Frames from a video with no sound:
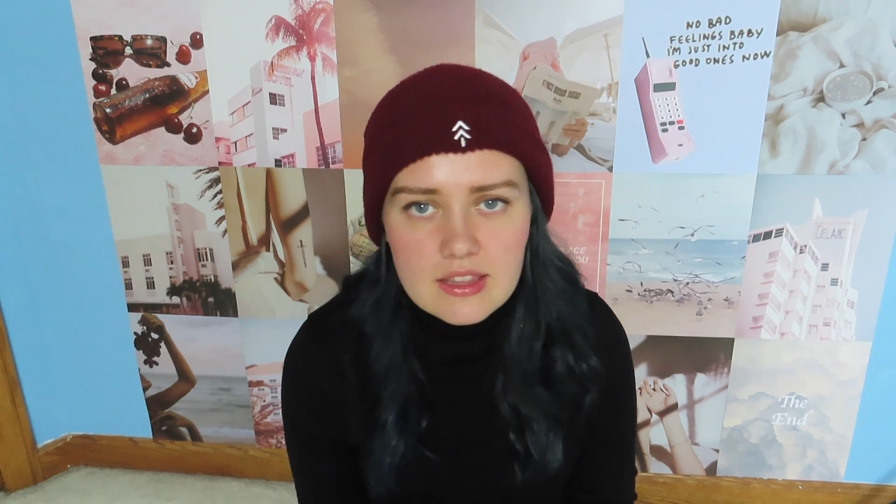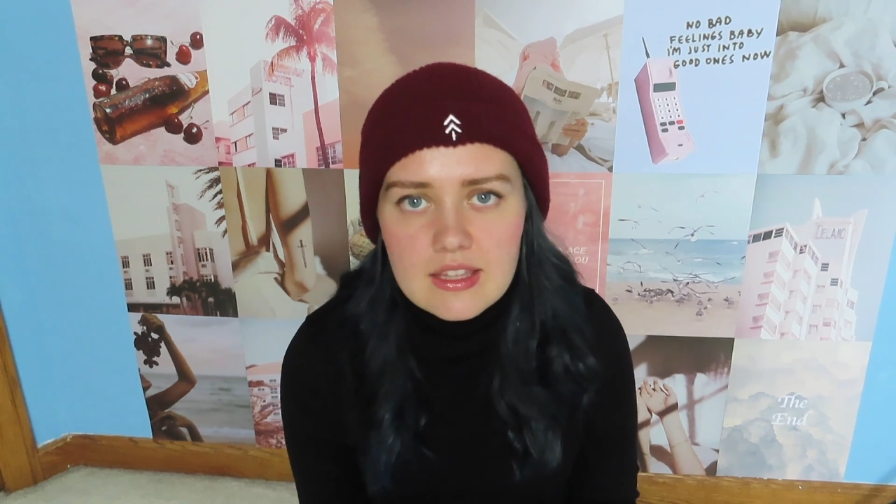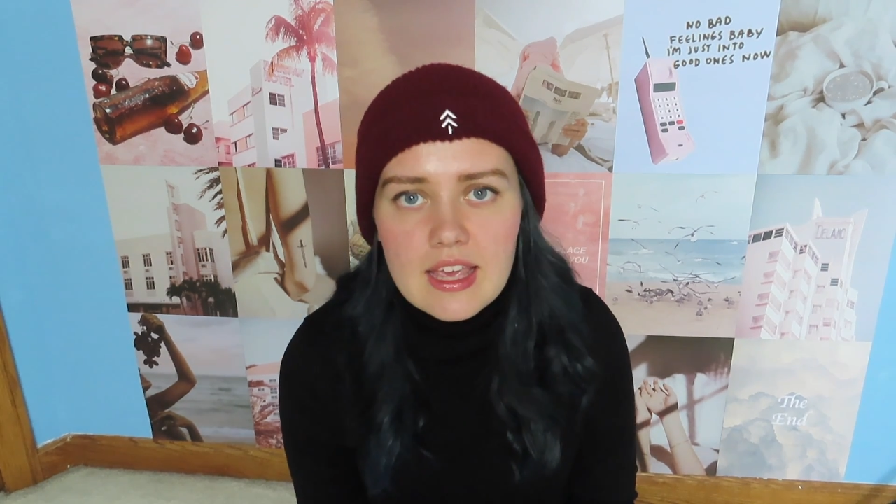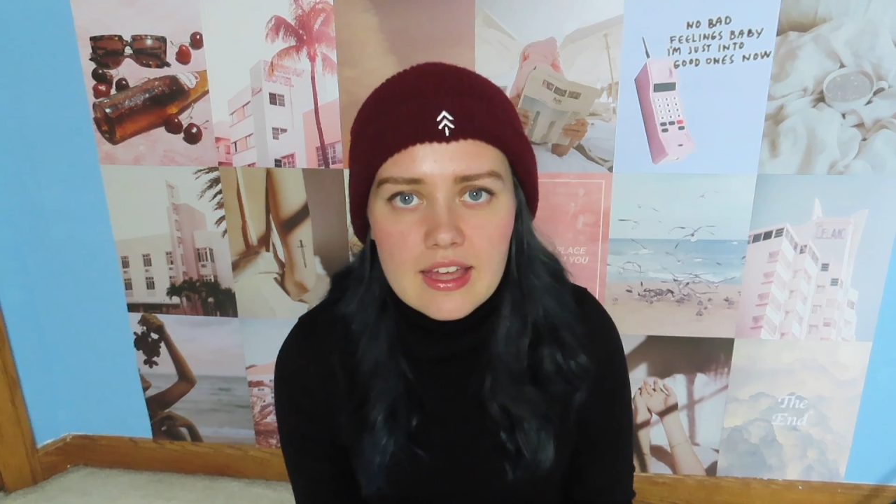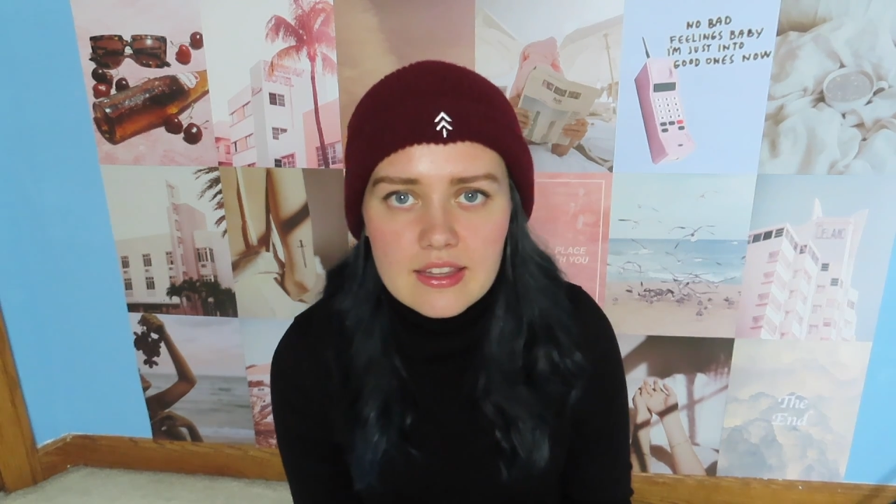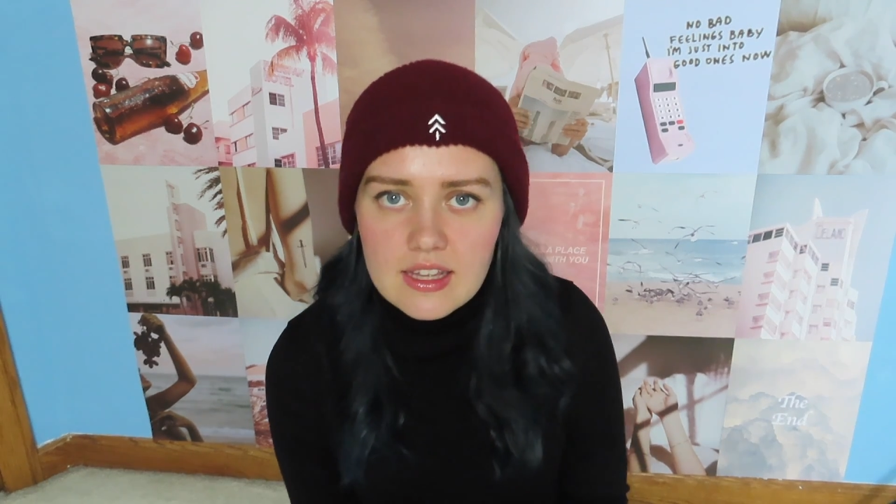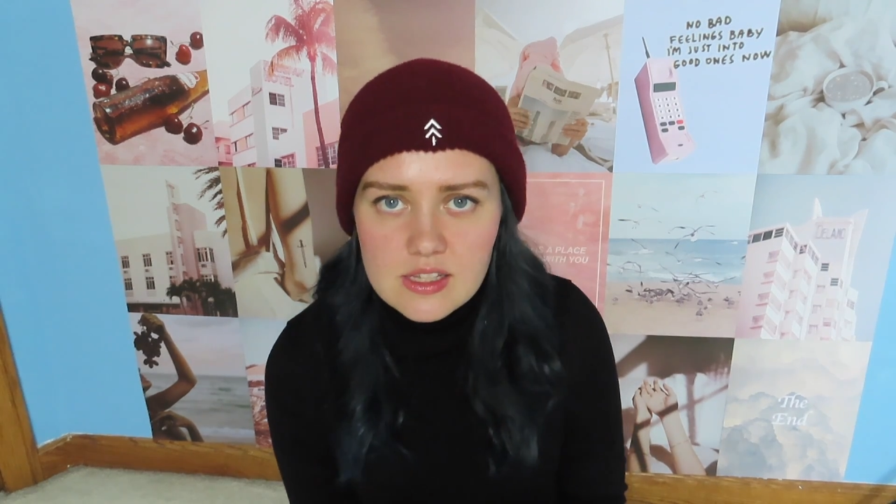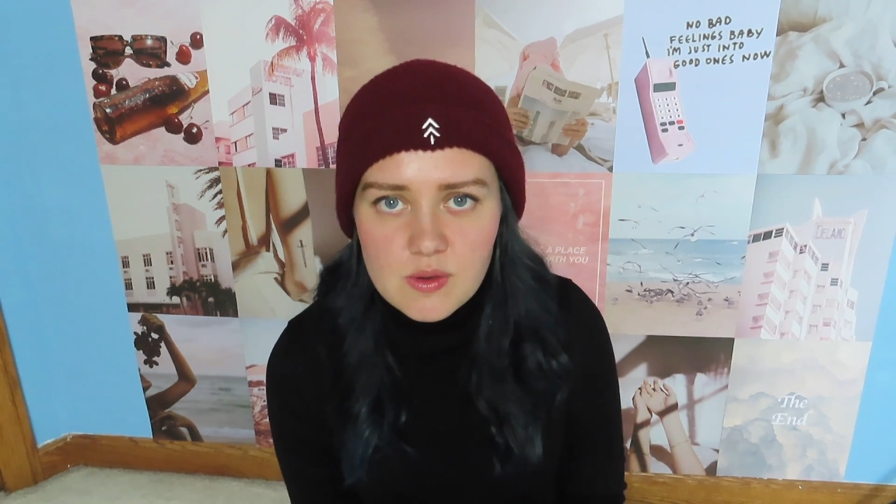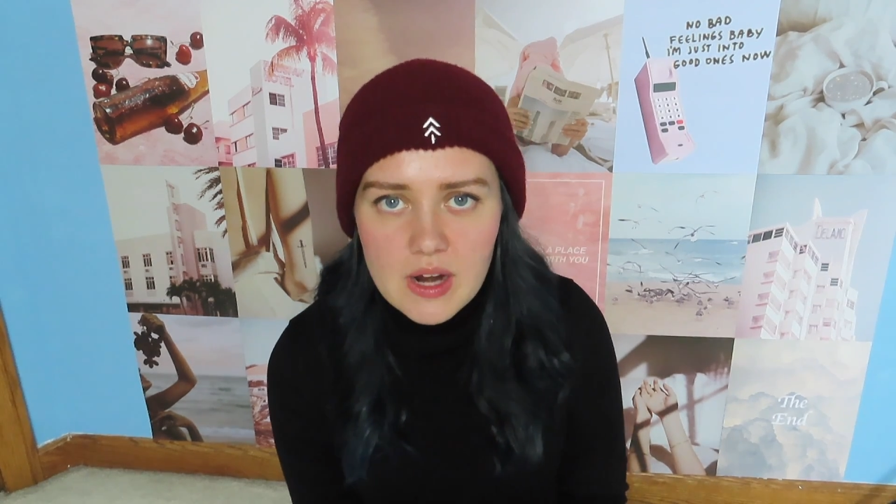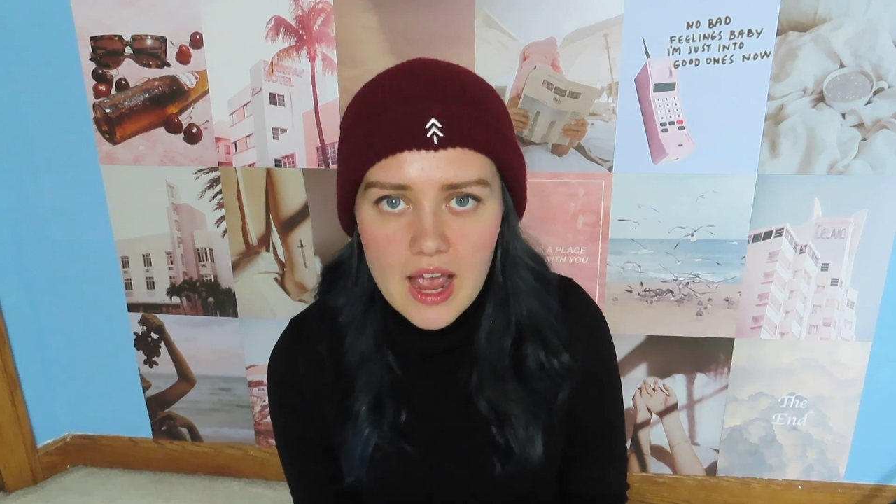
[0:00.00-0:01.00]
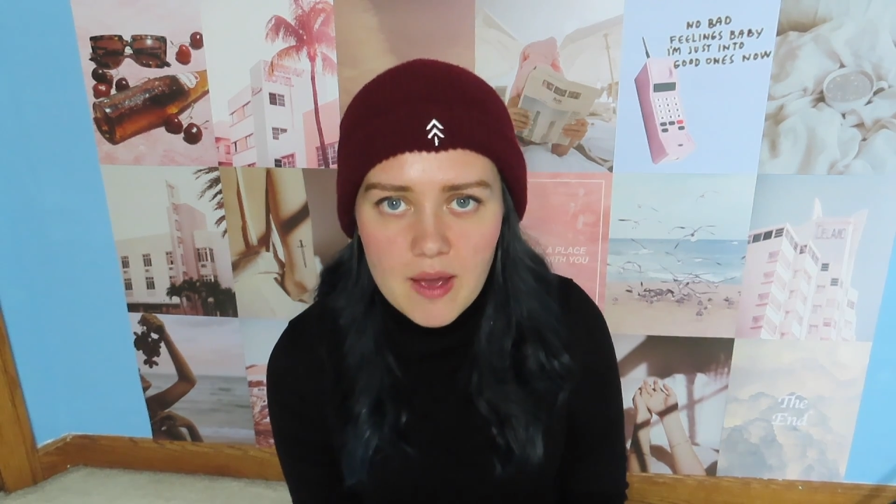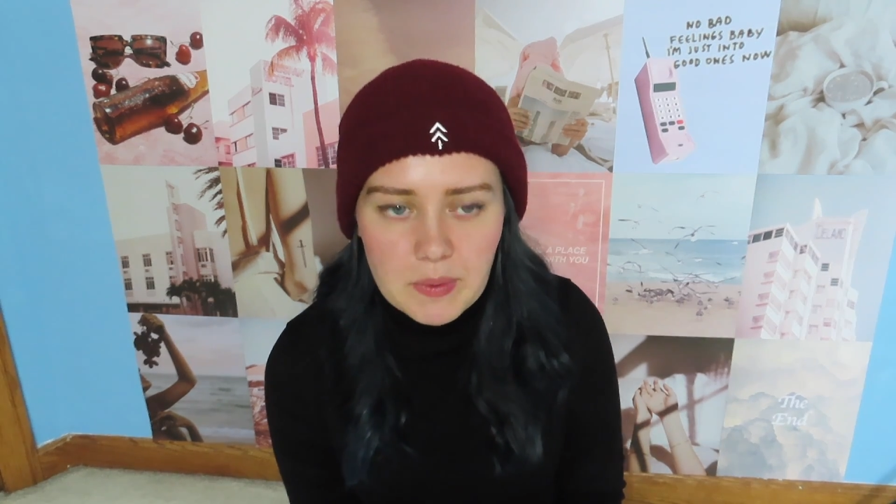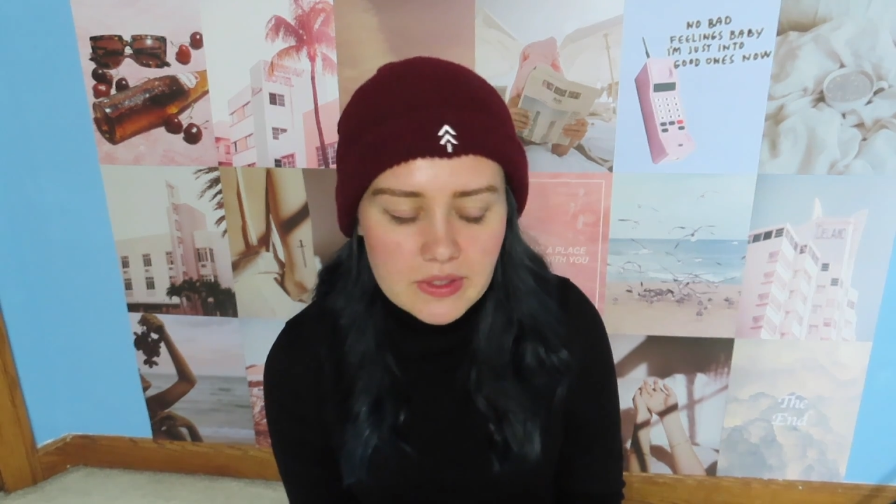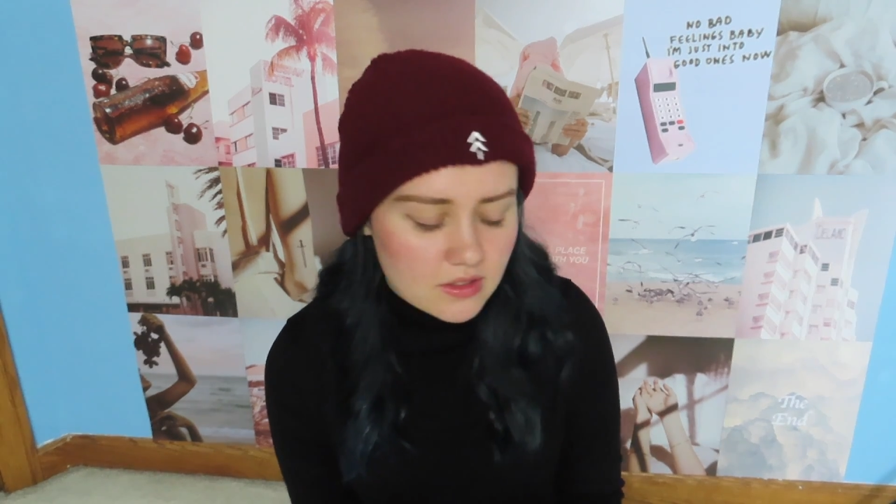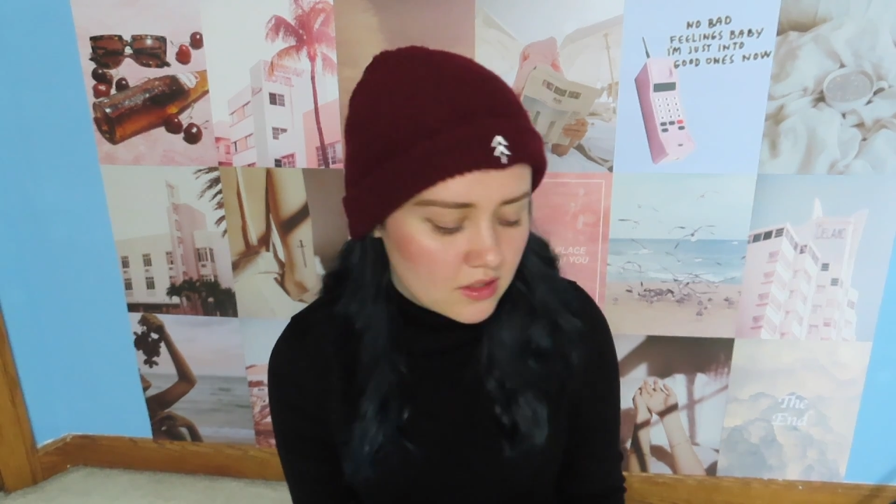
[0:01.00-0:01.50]
Yeah, that's what
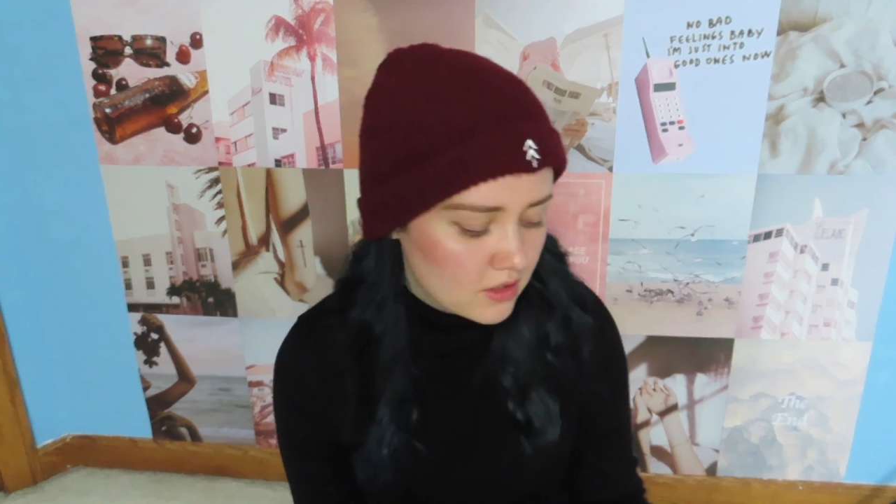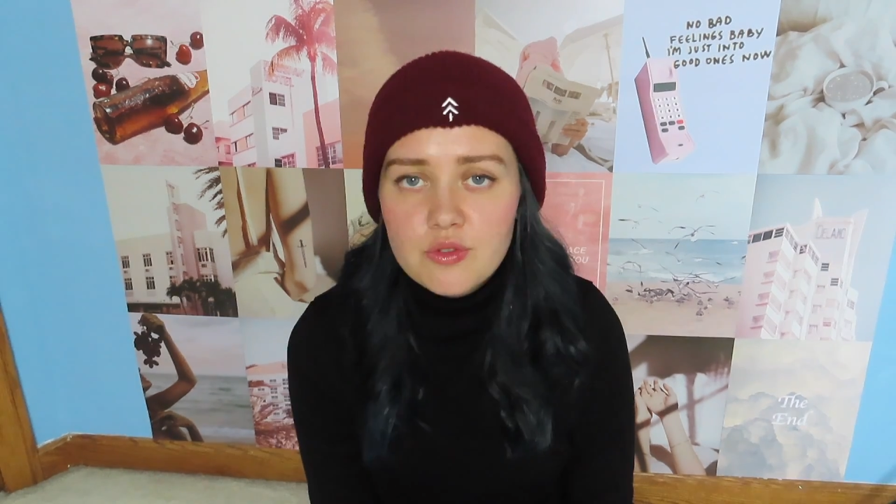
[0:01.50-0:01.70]
happened.